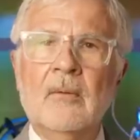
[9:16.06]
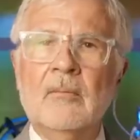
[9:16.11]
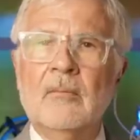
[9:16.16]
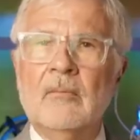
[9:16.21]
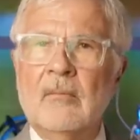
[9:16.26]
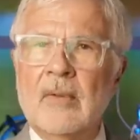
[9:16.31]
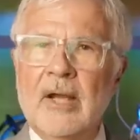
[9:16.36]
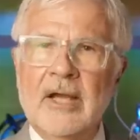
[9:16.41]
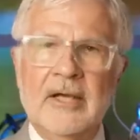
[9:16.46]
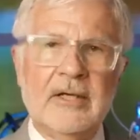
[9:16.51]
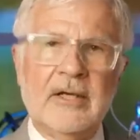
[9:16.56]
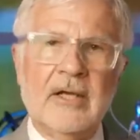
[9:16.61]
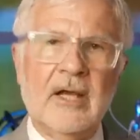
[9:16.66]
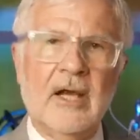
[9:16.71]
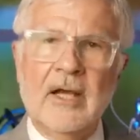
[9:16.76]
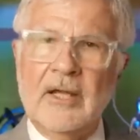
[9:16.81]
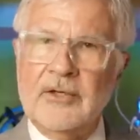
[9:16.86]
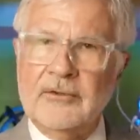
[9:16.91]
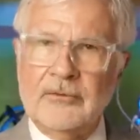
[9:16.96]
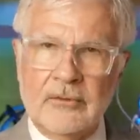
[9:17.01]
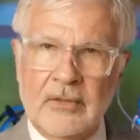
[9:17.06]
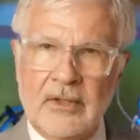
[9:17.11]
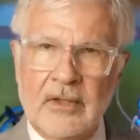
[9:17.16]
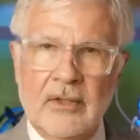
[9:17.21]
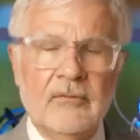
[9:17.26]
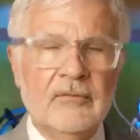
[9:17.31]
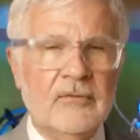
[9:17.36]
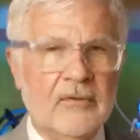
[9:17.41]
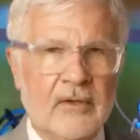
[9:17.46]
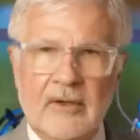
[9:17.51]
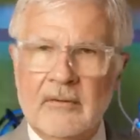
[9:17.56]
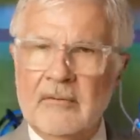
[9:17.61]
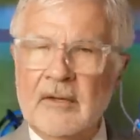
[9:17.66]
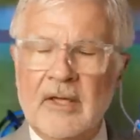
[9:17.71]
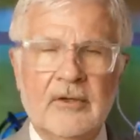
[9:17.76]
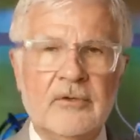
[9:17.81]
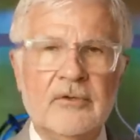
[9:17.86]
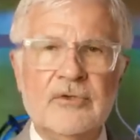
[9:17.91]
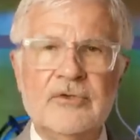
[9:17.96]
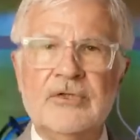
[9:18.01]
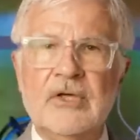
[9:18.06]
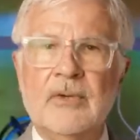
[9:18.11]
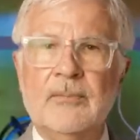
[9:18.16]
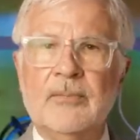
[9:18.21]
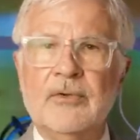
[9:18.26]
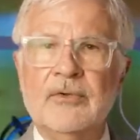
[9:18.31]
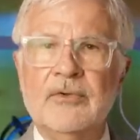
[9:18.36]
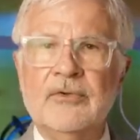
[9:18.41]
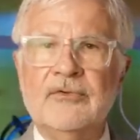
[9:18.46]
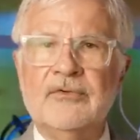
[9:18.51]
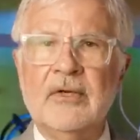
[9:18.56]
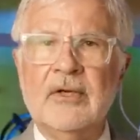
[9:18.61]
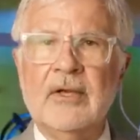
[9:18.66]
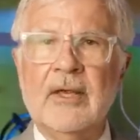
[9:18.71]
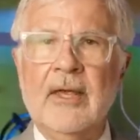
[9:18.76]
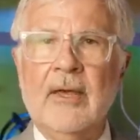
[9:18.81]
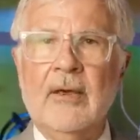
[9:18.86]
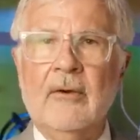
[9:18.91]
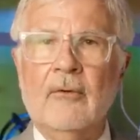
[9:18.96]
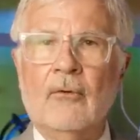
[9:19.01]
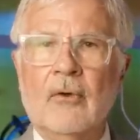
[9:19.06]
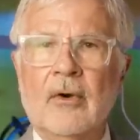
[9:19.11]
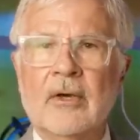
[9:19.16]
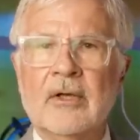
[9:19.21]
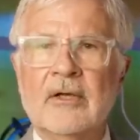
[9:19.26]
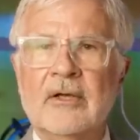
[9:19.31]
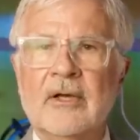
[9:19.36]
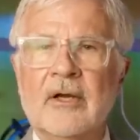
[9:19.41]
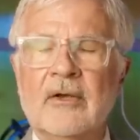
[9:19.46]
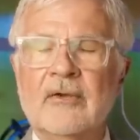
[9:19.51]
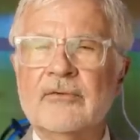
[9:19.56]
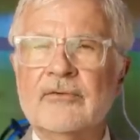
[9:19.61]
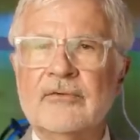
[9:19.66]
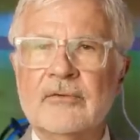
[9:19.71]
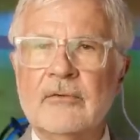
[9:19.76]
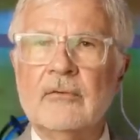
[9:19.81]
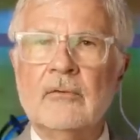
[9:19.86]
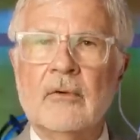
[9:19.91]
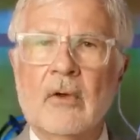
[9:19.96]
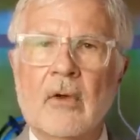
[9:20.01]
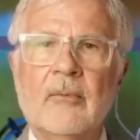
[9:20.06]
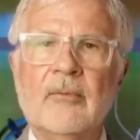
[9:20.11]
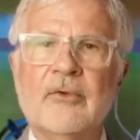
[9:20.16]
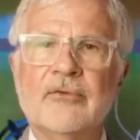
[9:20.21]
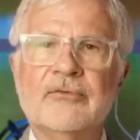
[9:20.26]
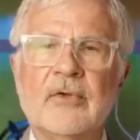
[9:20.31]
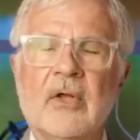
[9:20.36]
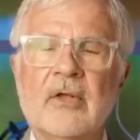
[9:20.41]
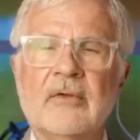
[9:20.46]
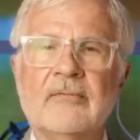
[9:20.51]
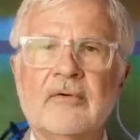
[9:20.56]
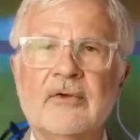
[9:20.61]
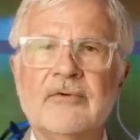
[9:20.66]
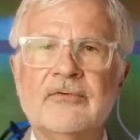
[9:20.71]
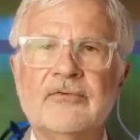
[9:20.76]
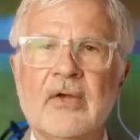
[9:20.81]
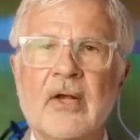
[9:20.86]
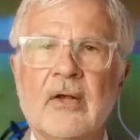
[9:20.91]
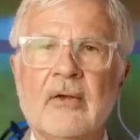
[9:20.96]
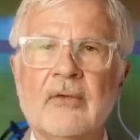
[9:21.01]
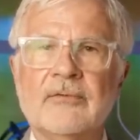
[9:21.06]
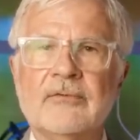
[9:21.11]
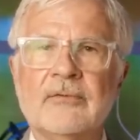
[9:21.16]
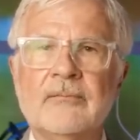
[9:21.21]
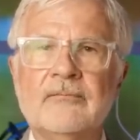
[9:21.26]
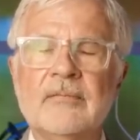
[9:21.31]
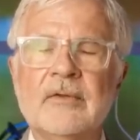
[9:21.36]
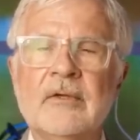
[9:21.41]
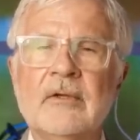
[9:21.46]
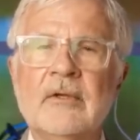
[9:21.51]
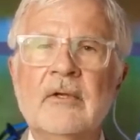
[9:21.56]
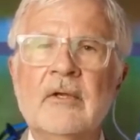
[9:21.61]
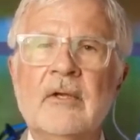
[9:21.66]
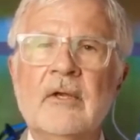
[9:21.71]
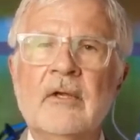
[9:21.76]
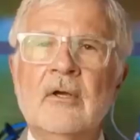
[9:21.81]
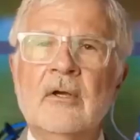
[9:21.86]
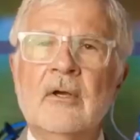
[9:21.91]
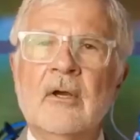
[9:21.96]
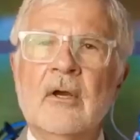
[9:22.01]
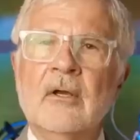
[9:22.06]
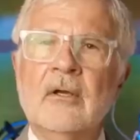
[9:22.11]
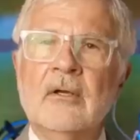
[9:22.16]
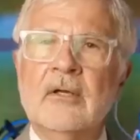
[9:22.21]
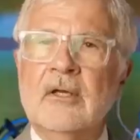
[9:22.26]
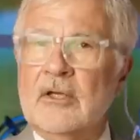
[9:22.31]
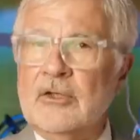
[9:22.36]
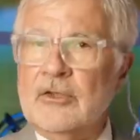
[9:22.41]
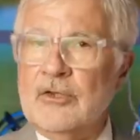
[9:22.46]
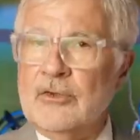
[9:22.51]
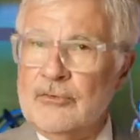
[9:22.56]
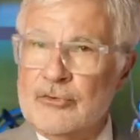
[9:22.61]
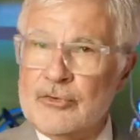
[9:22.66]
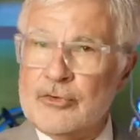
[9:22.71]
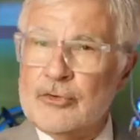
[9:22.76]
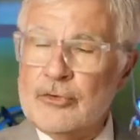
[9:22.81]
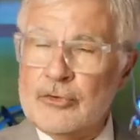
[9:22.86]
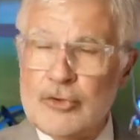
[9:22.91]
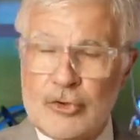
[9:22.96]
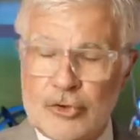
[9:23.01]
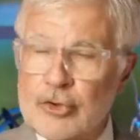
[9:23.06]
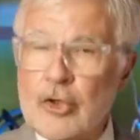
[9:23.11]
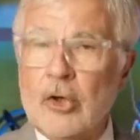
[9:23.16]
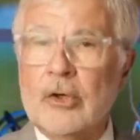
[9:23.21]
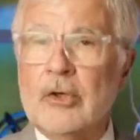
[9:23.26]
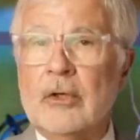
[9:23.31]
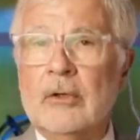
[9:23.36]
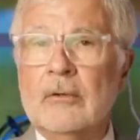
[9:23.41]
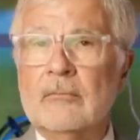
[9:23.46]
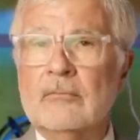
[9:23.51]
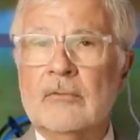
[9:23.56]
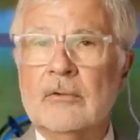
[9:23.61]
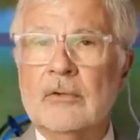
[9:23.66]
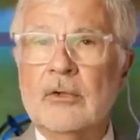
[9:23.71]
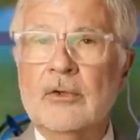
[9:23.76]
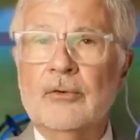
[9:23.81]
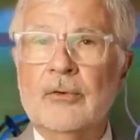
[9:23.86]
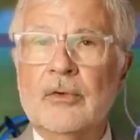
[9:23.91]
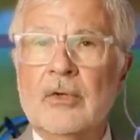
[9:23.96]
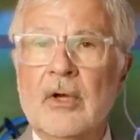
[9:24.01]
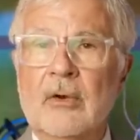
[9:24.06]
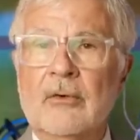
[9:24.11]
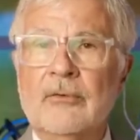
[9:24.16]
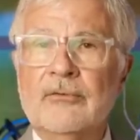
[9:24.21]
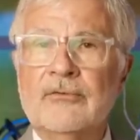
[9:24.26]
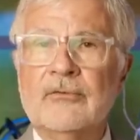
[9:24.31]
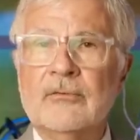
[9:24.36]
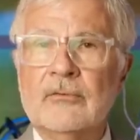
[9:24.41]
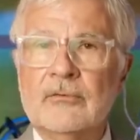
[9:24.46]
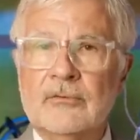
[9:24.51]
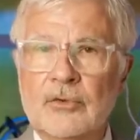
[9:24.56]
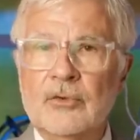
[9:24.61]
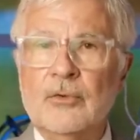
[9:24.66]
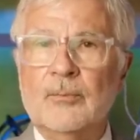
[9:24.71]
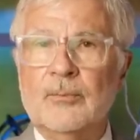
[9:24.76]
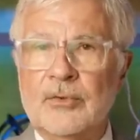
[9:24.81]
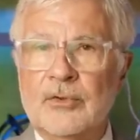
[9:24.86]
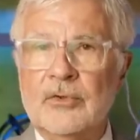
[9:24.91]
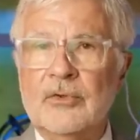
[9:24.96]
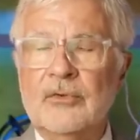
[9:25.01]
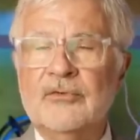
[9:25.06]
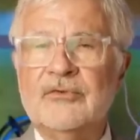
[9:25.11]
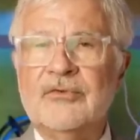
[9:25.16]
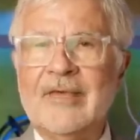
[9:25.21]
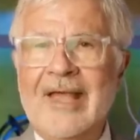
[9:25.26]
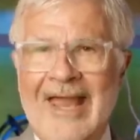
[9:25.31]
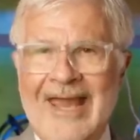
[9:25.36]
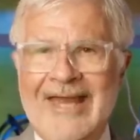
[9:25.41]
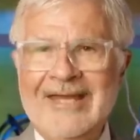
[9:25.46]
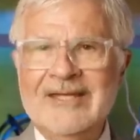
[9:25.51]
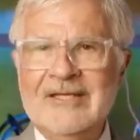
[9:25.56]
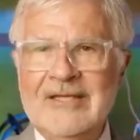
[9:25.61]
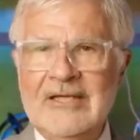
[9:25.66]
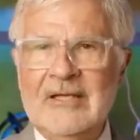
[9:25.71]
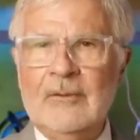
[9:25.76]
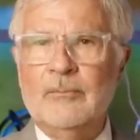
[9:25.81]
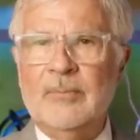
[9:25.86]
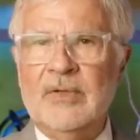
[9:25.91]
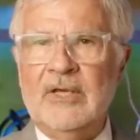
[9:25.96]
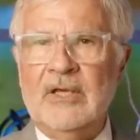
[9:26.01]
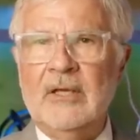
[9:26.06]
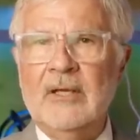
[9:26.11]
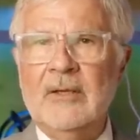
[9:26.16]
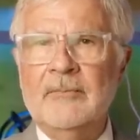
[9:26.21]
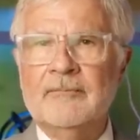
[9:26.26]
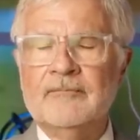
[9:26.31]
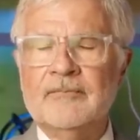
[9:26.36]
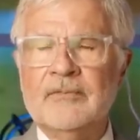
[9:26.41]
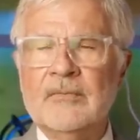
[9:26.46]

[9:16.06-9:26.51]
mitochondria, the energy producing uh, organelles in almost all of our cells, can use sugar, glucose, to produce ATP,